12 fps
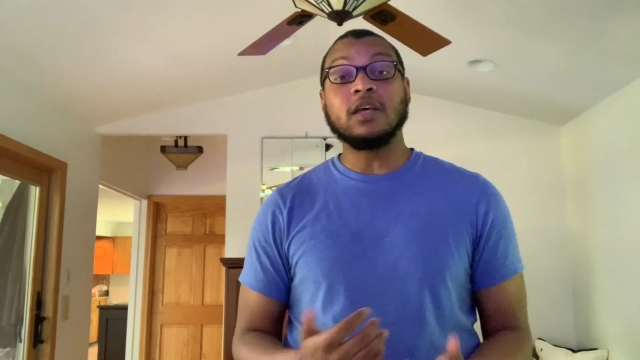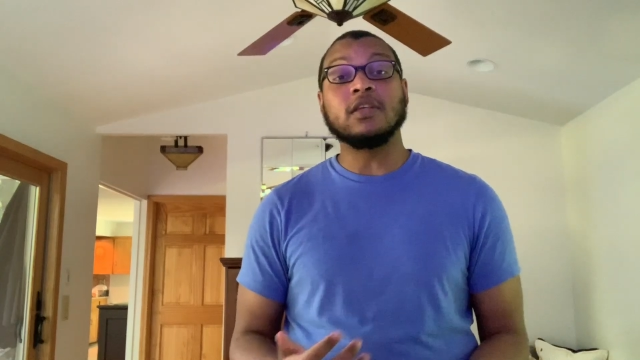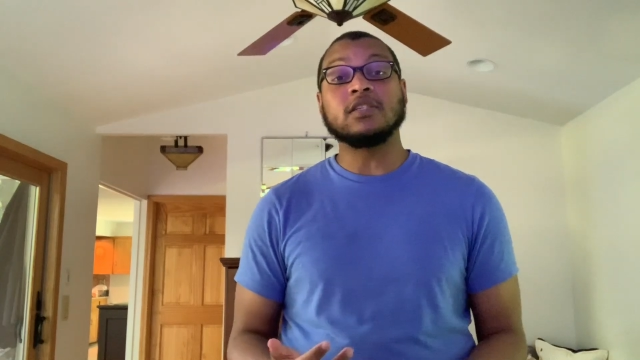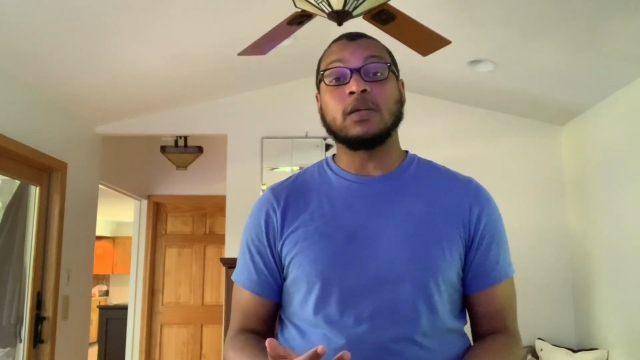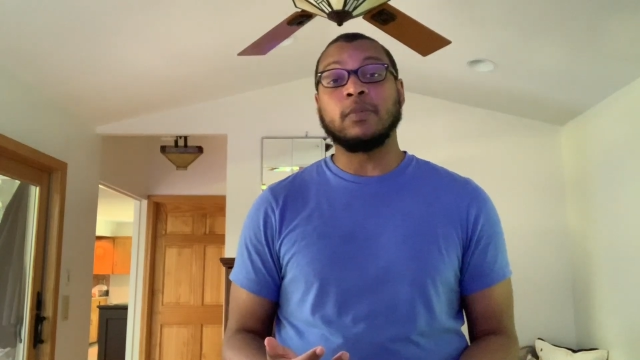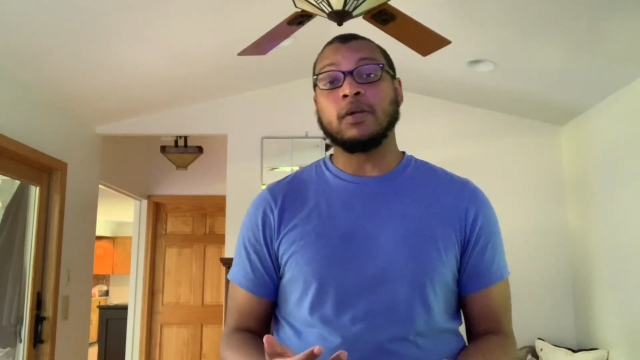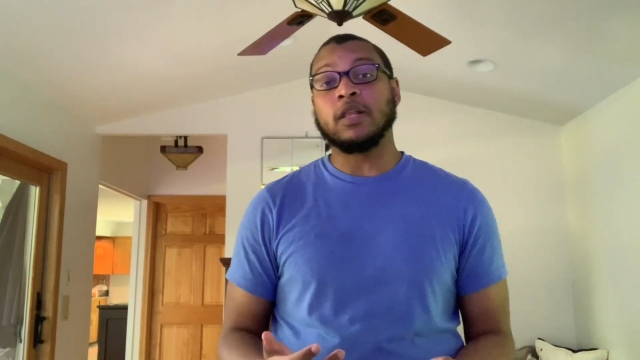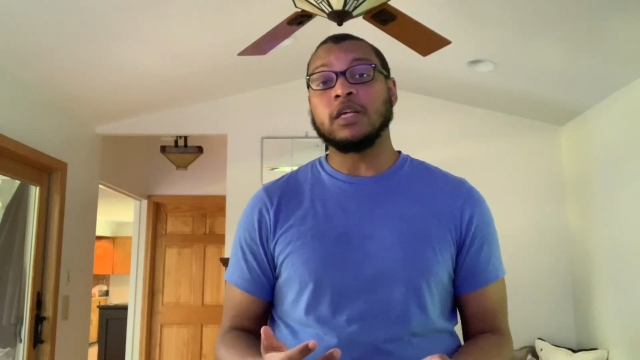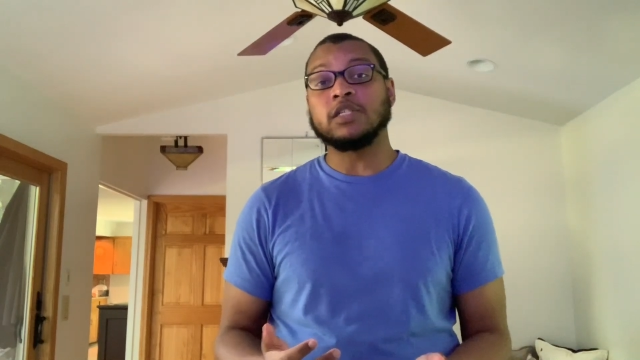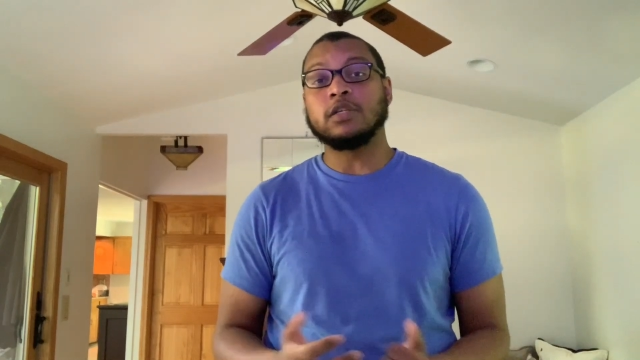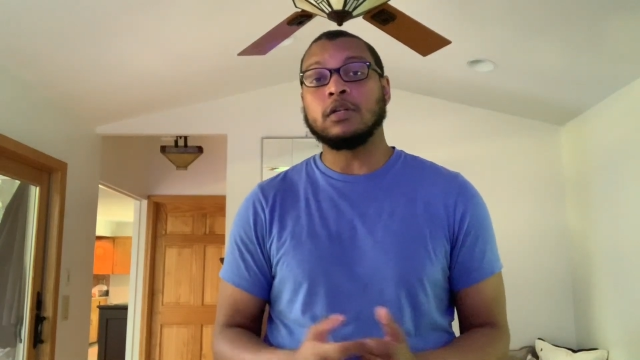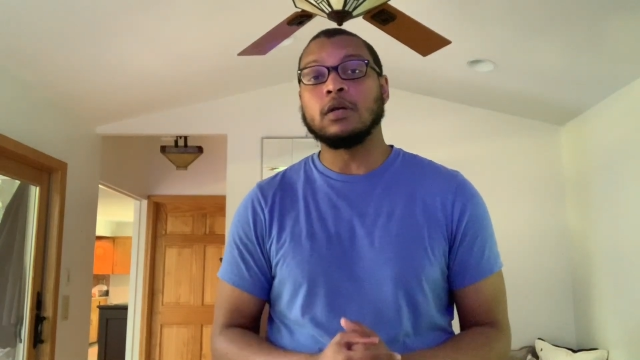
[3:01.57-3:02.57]
in the
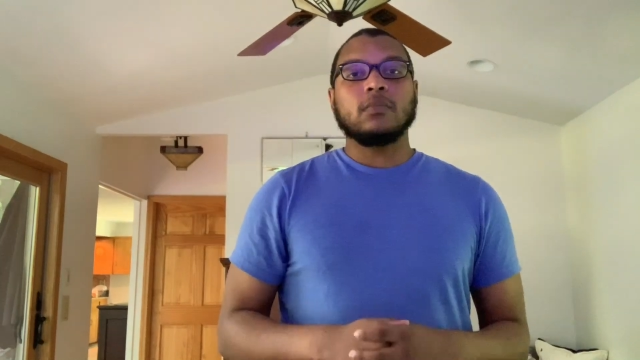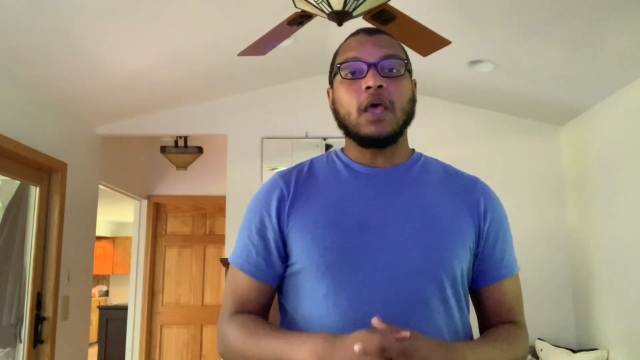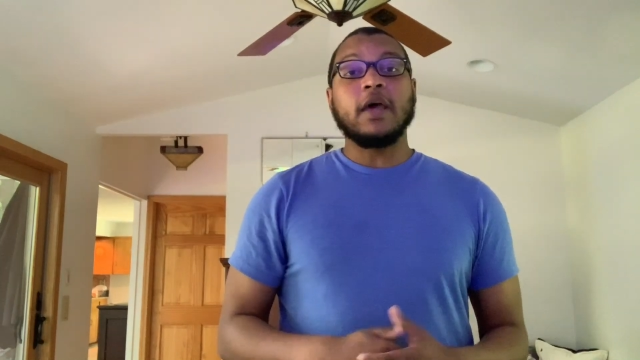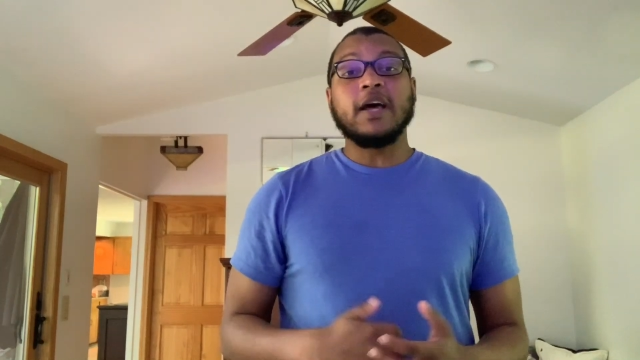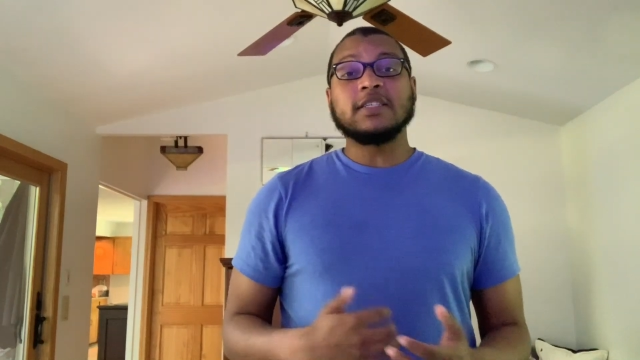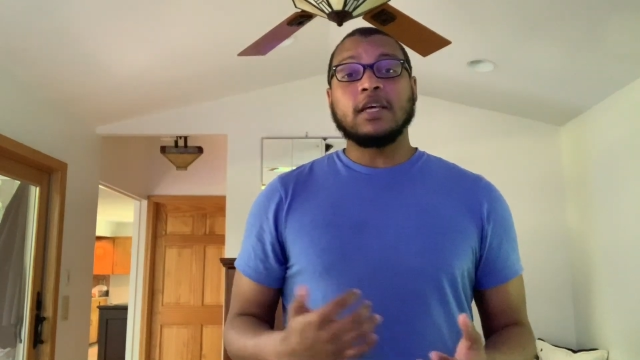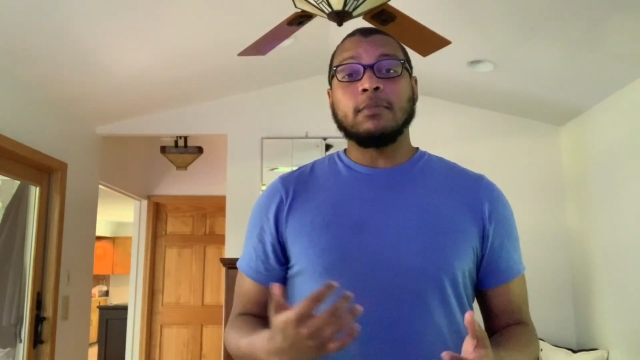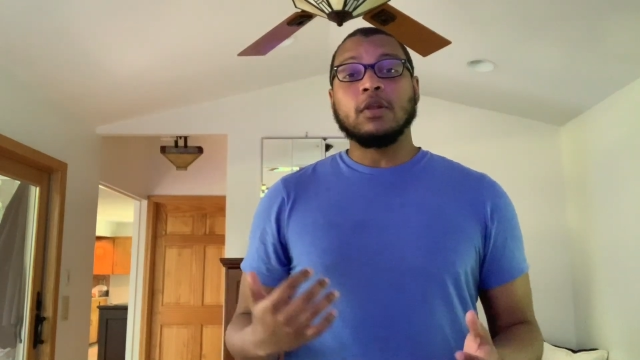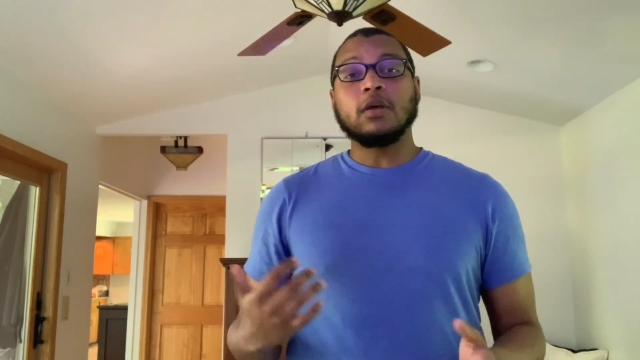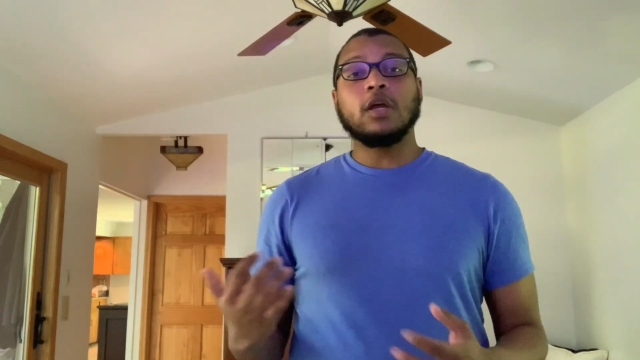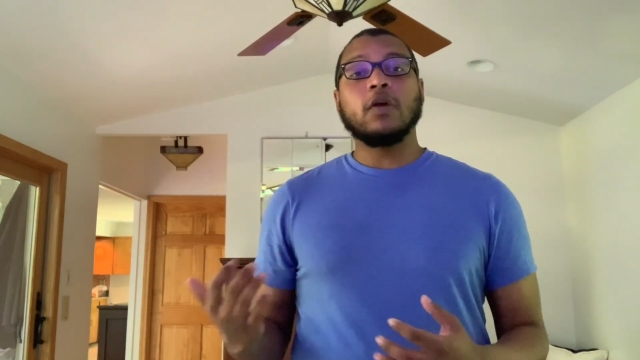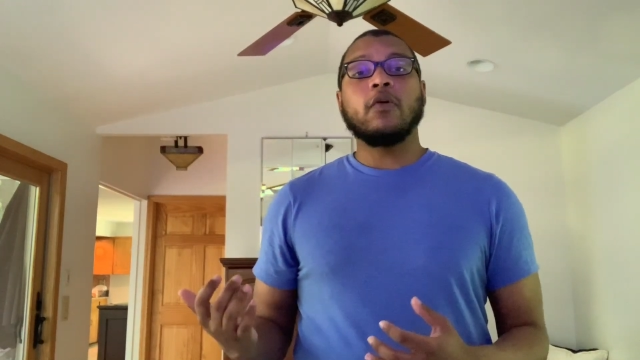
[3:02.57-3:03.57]
simulation. And as I'm
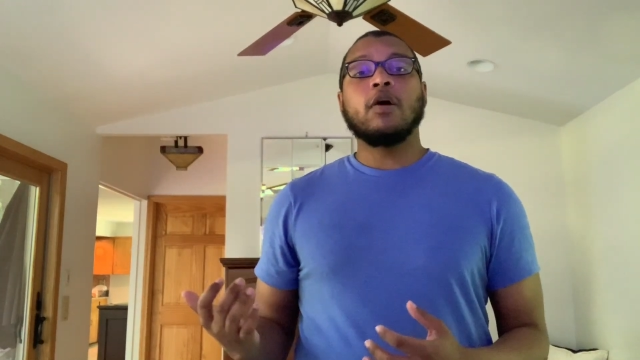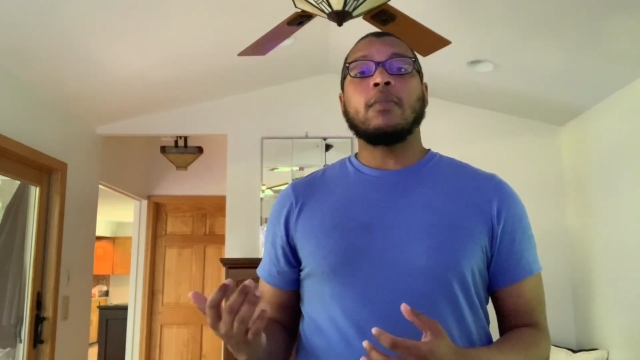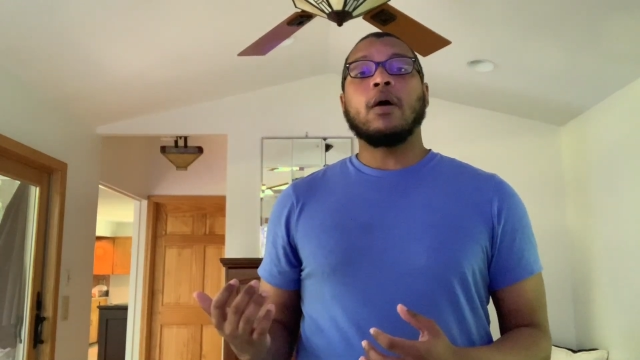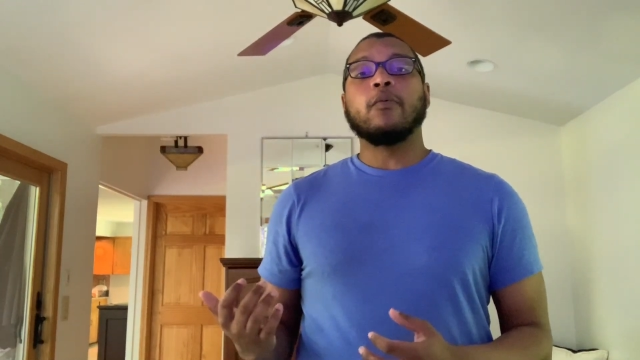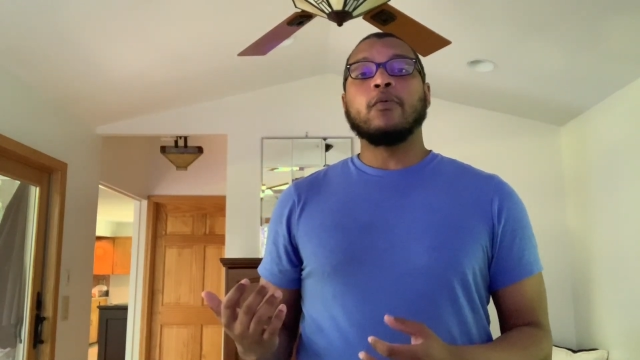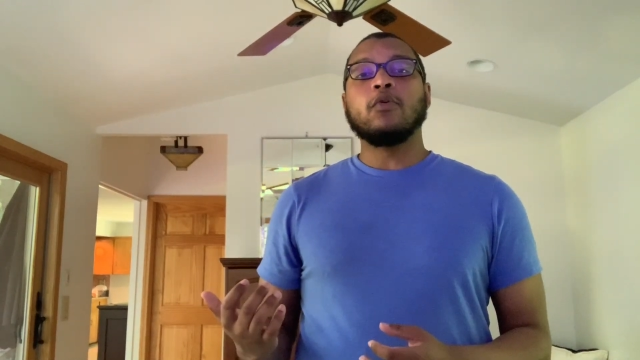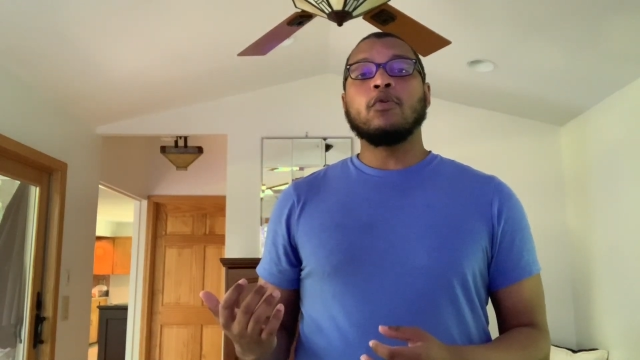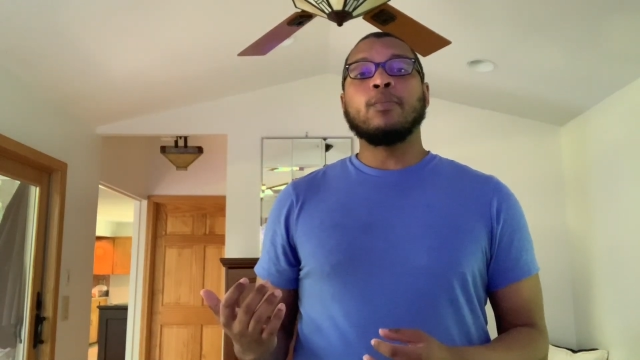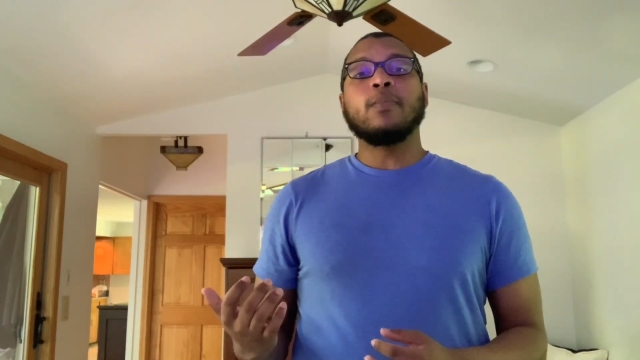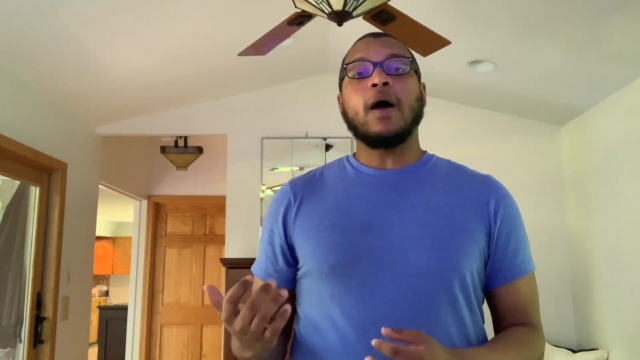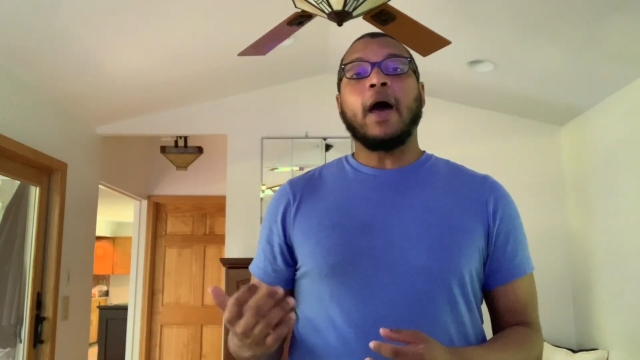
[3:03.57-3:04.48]
looking around my room,